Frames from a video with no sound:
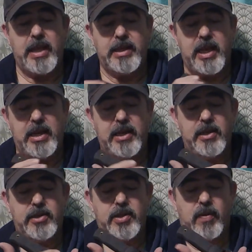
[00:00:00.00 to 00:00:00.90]
it
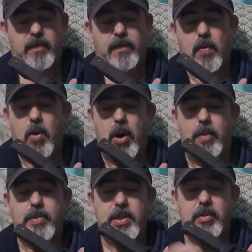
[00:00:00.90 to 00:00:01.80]
is
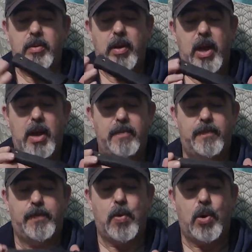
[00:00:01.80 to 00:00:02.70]
formed
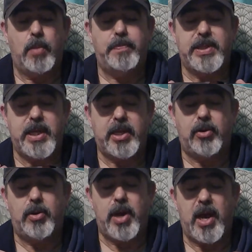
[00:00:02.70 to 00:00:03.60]
for
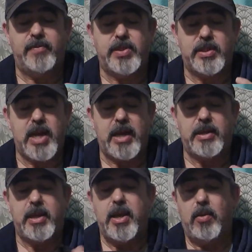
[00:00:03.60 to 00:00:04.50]
particular knives.
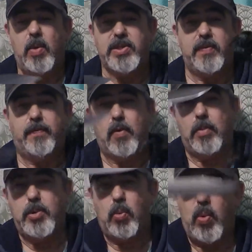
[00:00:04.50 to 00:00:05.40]
Wasn't
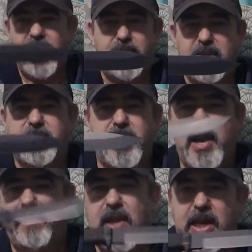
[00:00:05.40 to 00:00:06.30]
formed with this
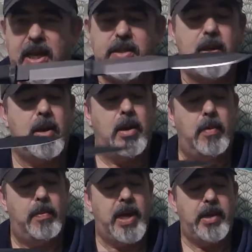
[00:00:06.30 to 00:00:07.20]
knife in it,
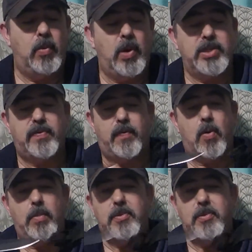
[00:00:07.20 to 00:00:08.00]
but it was formed